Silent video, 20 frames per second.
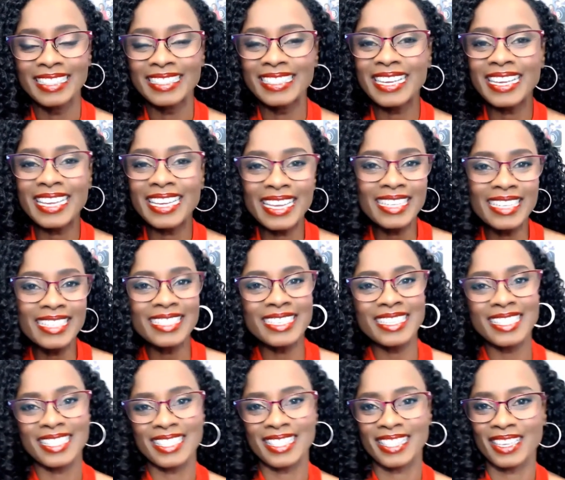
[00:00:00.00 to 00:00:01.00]
dig
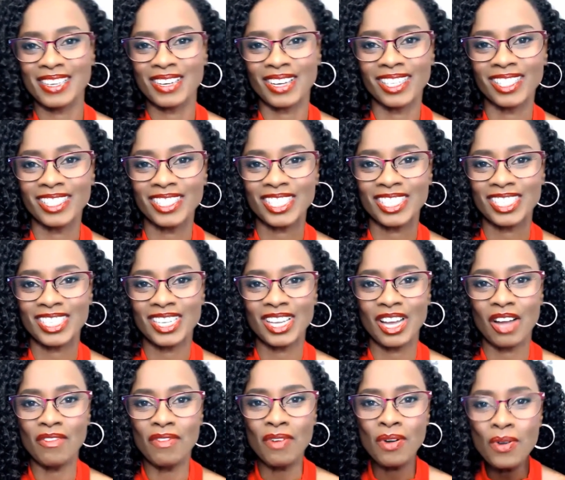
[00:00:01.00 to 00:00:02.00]
into the theology
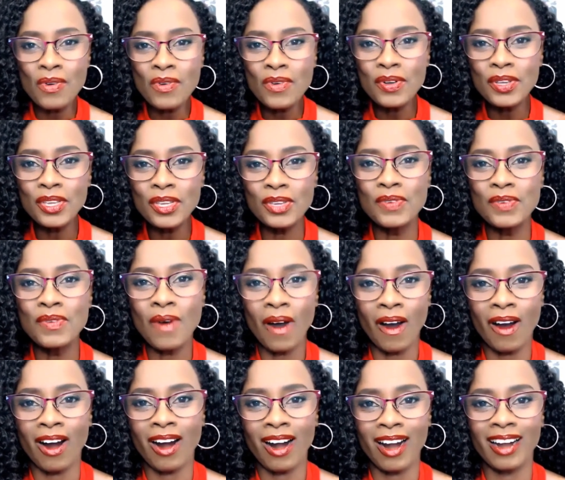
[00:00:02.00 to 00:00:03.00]
of who you
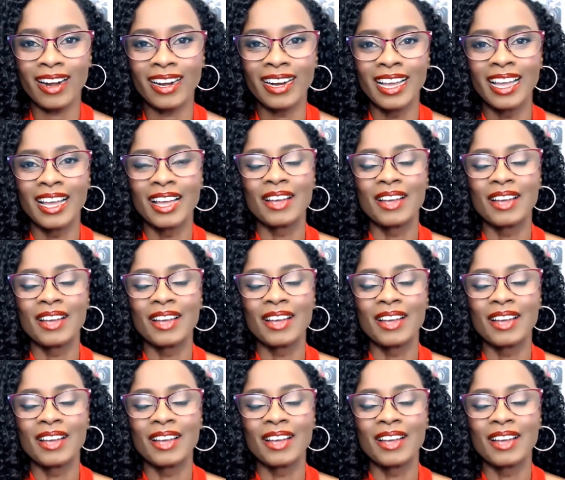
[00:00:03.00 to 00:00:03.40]
are,